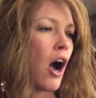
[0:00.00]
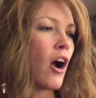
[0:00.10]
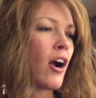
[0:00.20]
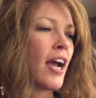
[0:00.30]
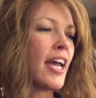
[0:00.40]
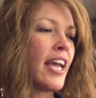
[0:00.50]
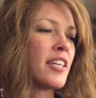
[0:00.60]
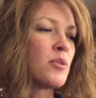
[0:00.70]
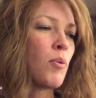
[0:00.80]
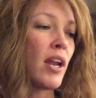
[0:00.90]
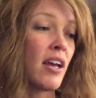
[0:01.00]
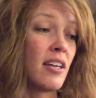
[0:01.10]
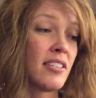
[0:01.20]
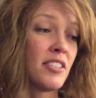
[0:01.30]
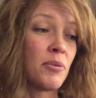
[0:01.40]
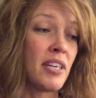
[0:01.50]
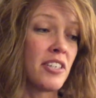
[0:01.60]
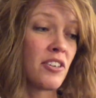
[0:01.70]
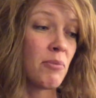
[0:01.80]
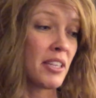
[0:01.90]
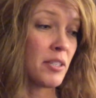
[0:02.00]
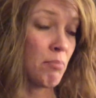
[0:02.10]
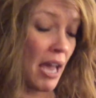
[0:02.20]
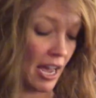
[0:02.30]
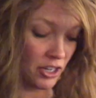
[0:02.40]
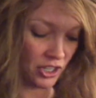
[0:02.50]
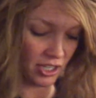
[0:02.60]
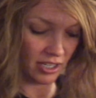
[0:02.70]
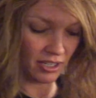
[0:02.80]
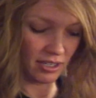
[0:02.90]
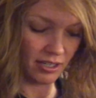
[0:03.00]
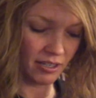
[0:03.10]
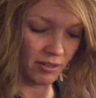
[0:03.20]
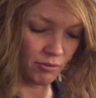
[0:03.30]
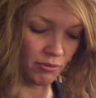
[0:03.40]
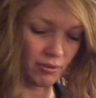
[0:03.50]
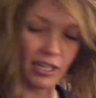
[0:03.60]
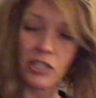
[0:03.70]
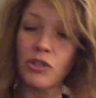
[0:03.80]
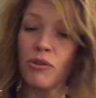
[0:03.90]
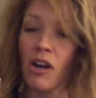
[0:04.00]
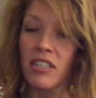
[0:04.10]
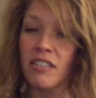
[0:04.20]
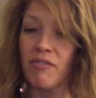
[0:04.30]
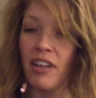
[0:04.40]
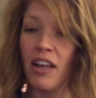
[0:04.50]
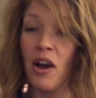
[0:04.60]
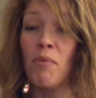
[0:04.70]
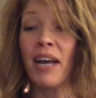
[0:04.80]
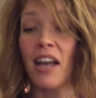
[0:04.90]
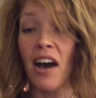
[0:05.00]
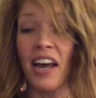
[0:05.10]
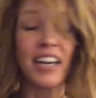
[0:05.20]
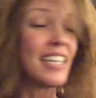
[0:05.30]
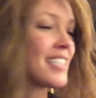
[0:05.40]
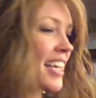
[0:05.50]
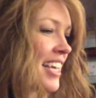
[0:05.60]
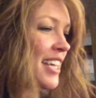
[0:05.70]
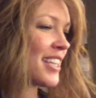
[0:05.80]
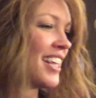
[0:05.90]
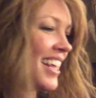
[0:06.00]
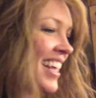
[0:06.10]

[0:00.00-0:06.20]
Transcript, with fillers: All right, what else do we need to know about this passion? Ooh, I got two cards that fell out. Oh my god, it's like, if,